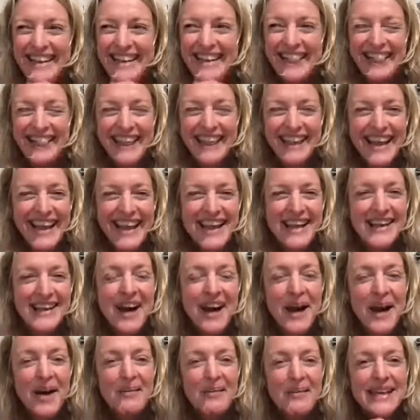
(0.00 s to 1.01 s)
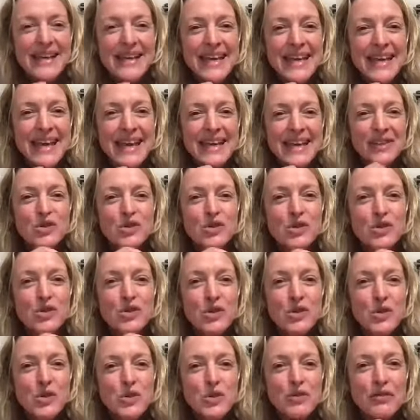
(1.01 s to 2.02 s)
Coming into
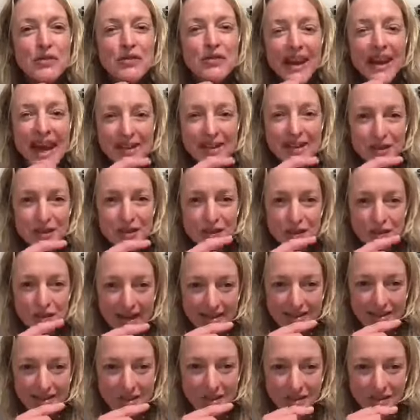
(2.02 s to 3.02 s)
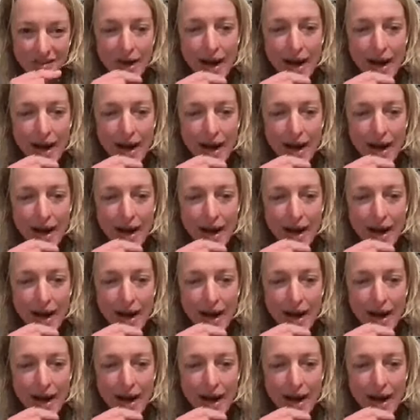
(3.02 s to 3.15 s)
flank stretch, grabbing the